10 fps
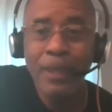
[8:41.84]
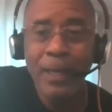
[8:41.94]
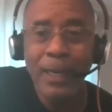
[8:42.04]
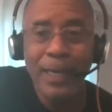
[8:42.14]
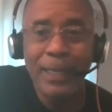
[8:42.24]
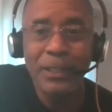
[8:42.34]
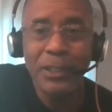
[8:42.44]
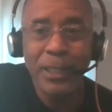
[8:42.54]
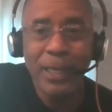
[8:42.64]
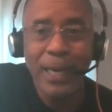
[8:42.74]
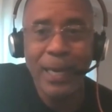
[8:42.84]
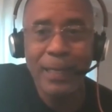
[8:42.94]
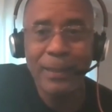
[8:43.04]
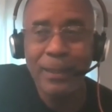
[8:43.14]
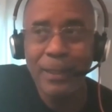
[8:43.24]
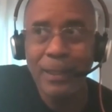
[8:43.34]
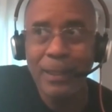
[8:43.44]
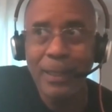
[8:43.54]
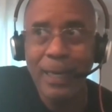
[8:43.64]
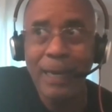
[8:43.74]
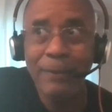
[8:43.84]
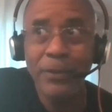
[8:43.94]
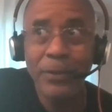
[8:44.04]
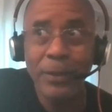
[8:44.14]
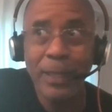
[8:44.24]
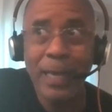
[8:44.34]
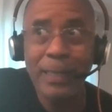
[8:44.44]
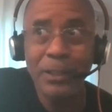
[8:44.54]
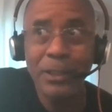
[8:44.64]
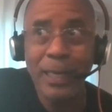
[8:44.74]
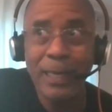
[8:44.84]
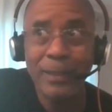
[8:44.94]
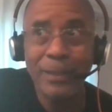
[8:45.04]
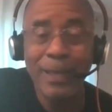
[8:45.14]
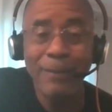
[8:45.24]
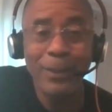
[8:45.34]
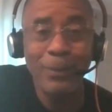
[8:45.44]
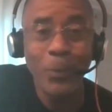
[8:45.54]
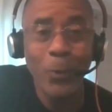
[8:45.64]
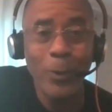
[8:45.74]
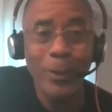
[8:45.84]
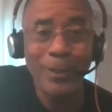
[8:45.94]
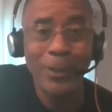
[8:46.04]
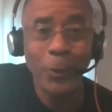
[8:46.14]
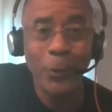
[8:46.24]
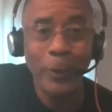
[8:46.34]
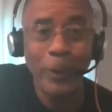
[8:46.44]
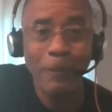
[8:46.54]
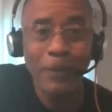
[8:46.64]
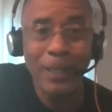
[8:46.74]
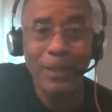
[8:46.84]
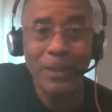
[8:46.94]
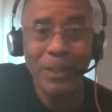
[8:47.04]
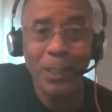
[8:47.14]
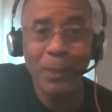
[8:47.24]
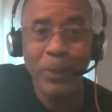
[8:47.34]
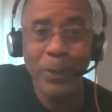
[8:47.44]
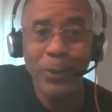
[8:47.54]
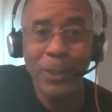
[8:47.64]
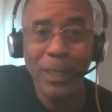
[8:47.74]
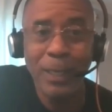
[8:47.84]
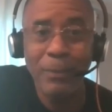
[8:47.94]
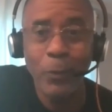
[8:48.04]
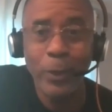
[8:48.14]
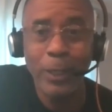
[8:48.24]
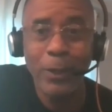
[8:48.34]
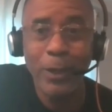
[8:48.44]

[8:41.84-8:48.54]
and she had after that she had 7 more children, and she spent her time working on